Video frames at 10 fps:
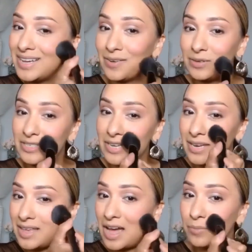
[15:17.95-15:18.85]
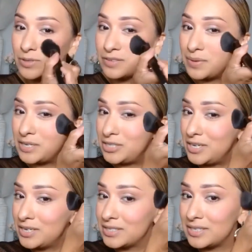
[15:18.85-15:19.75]
I would say, the apples of my
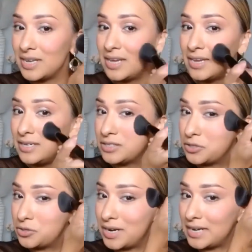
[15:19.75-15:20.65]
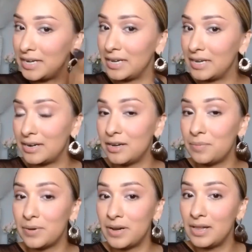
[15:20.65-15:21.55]
cheeks and just dragging it up.